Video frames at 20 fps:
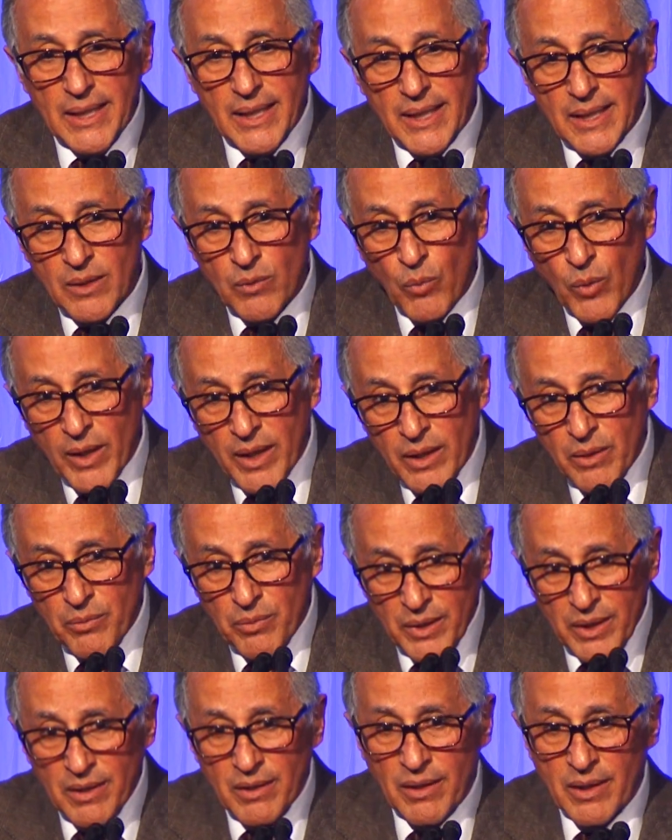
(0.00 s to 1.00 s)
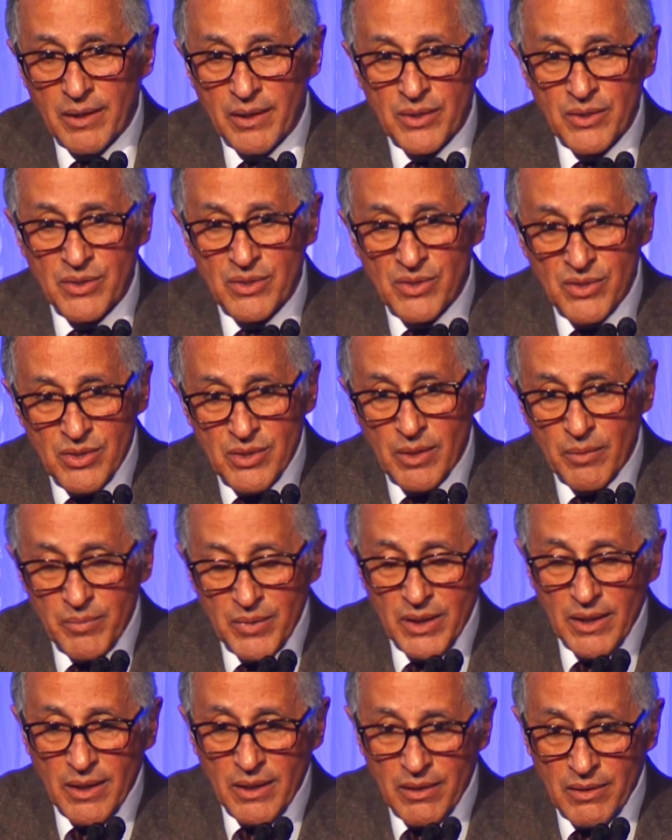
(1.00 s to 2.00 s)
And what I realized is
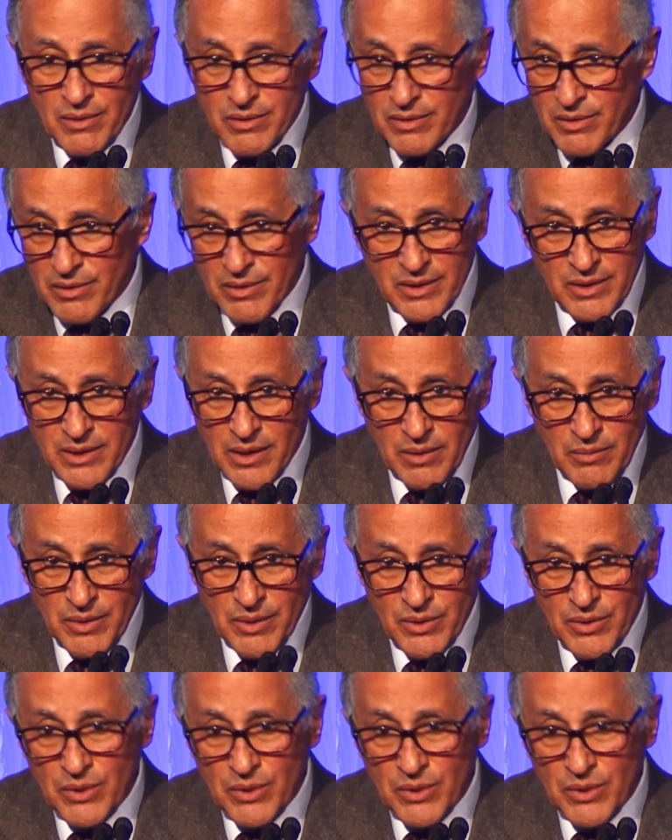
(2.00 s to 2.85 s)
something I learned a long time ago.